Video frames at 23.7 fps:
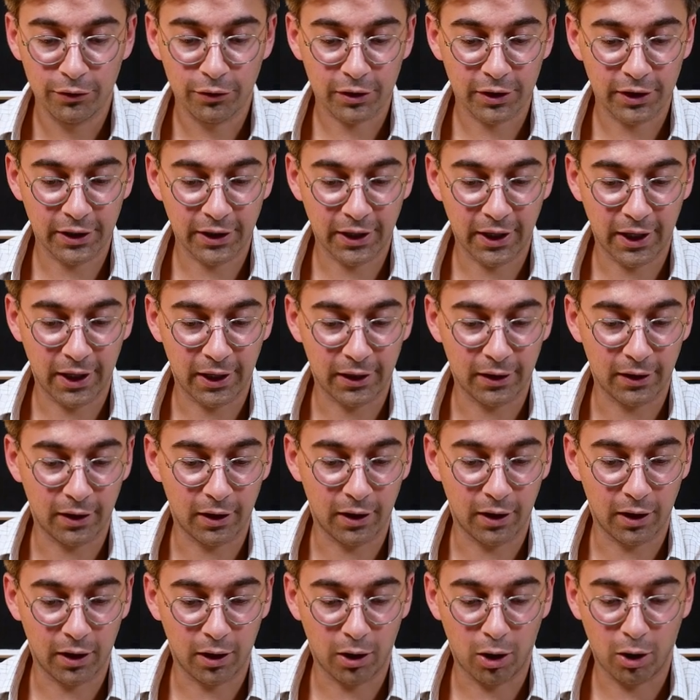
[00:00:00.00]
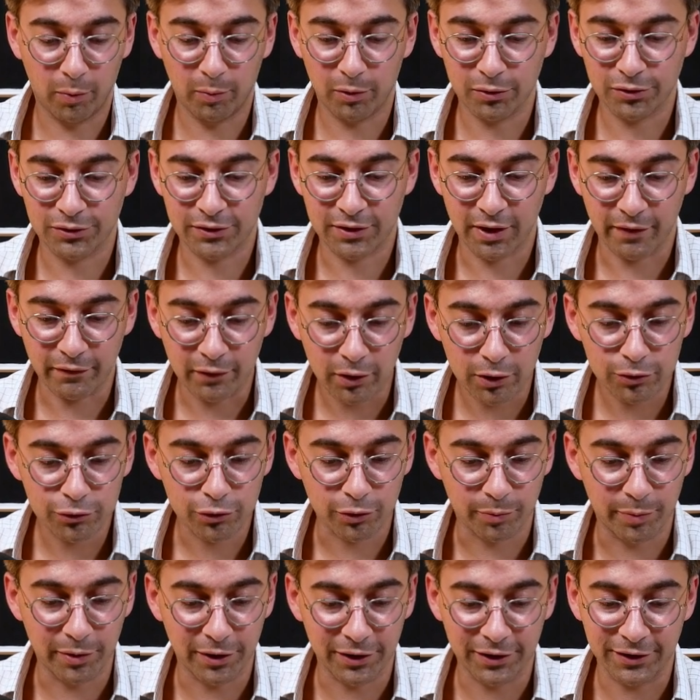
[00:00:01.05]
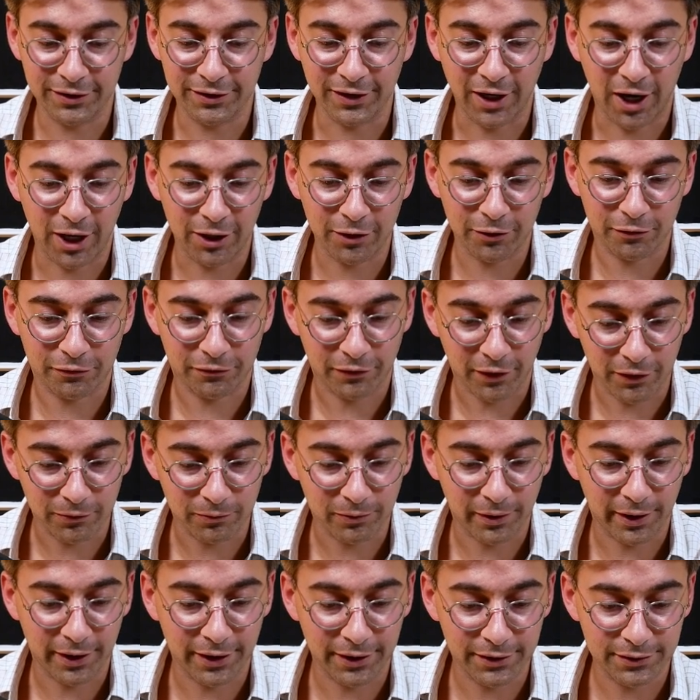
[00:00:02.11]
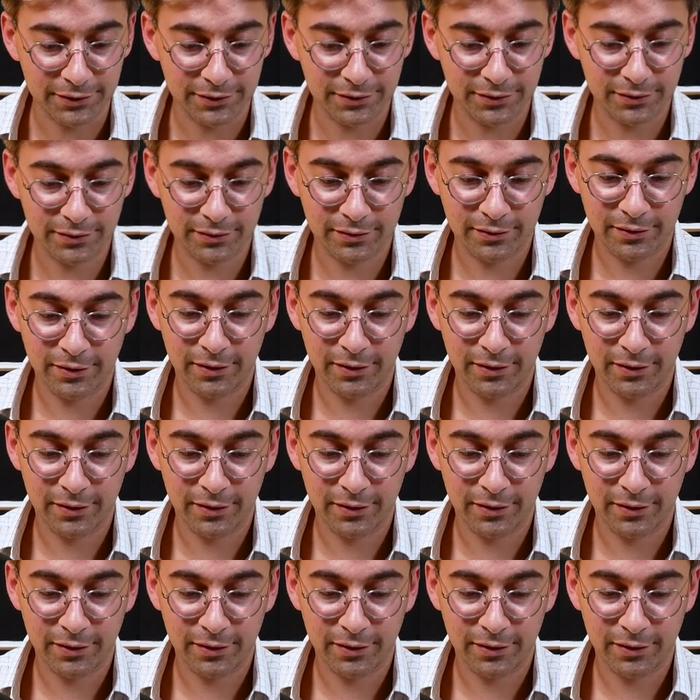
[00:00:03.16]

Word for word: They're going to get uh, almost $700 million fundraise.